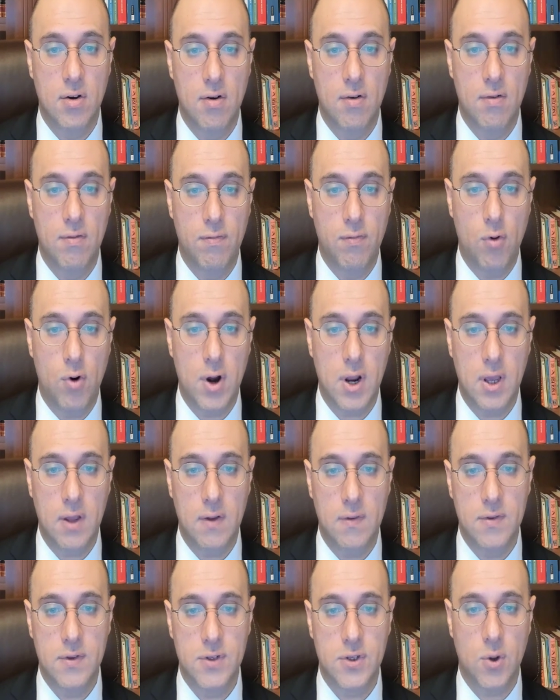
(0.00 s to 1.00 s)
40.
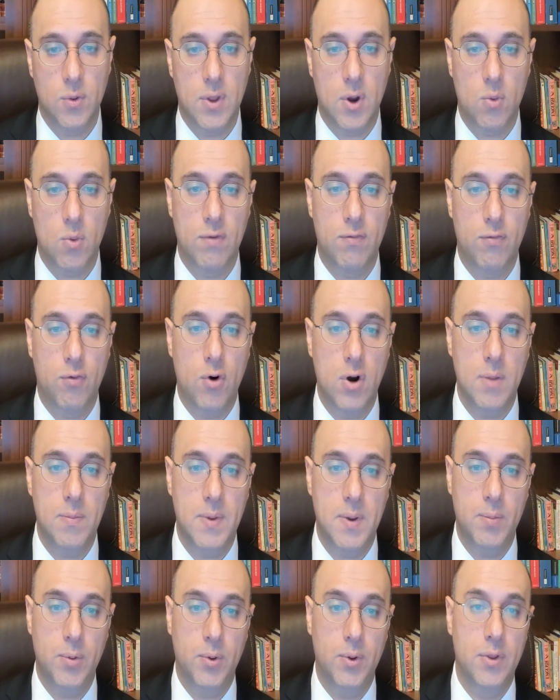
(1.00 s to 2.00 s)
So there were 40
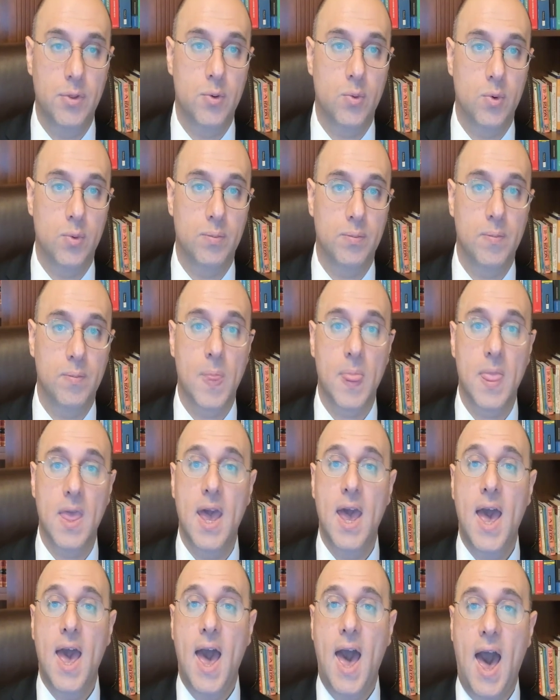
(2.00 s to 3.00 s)
people in the room.
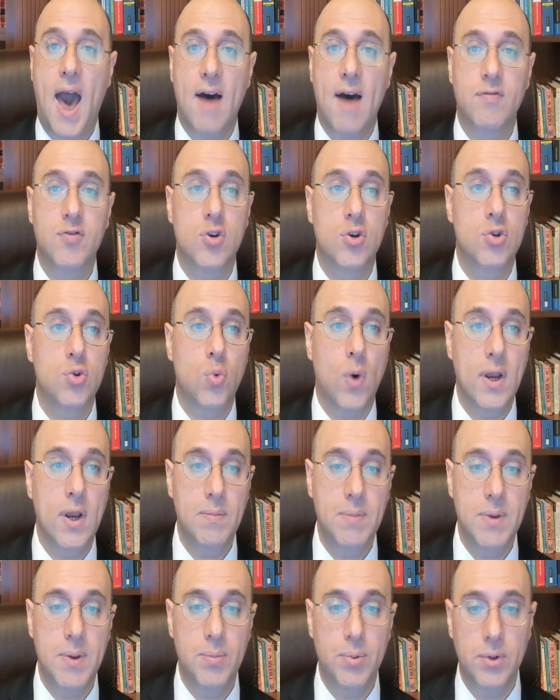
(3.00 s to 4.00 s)
After 20
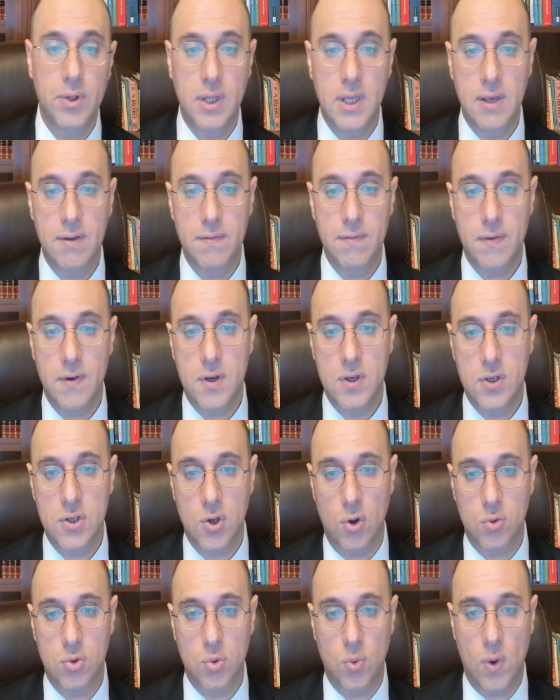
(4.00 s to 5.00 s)
people leave,
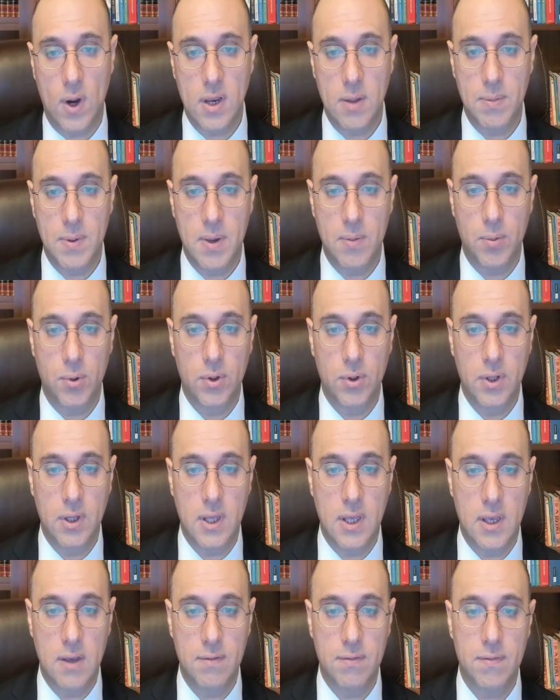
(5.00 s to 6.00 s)
so 20 people
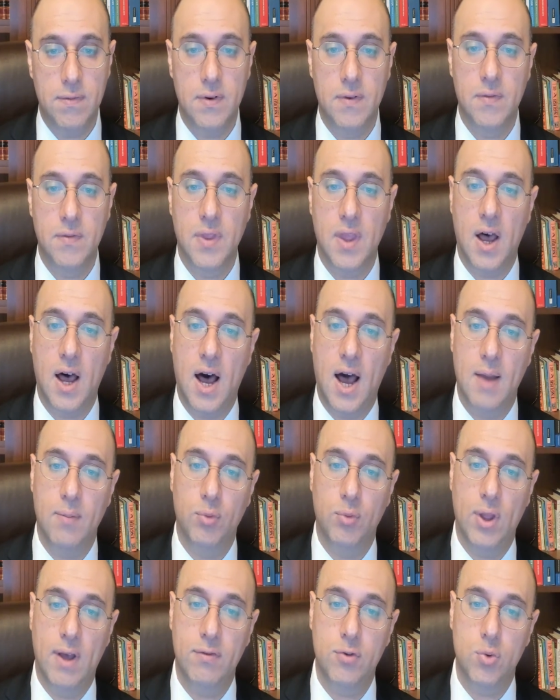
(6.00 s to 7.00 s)
leave, I'm
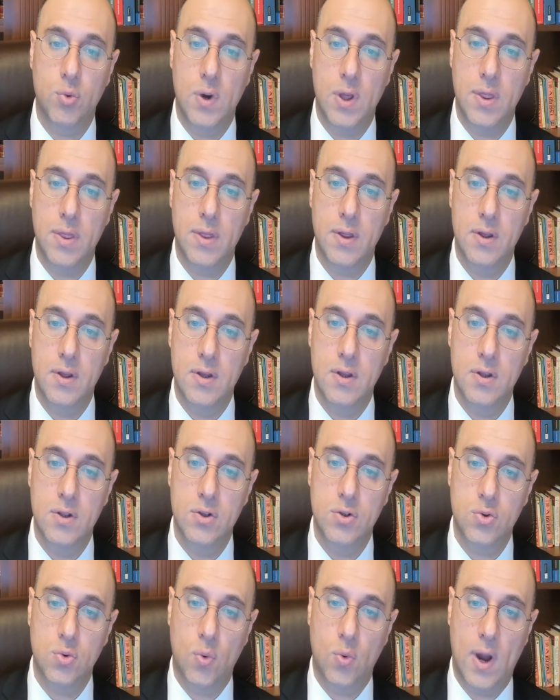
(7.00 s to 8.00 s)
left with
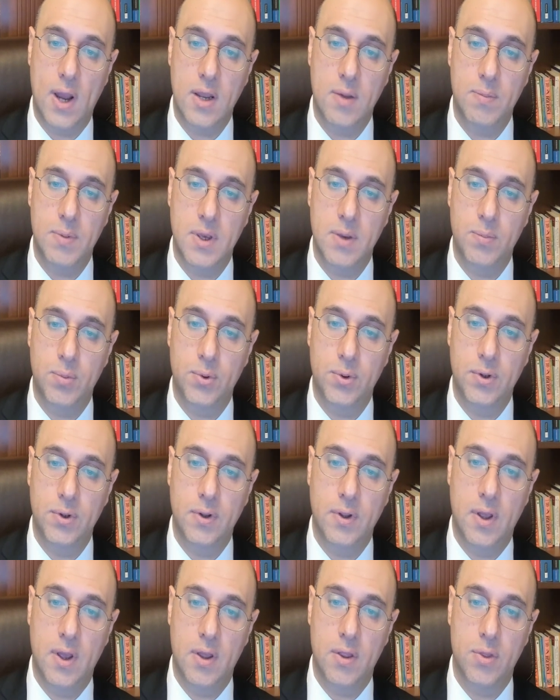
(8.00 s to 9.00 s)
20 people
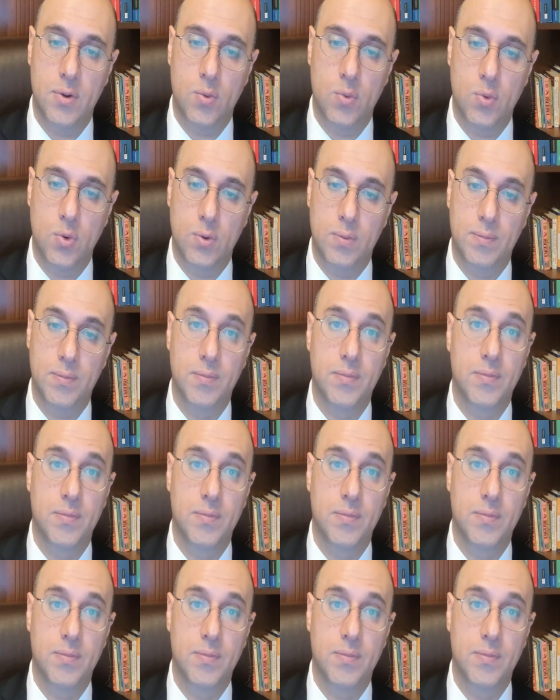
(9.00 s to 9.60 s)
in the room.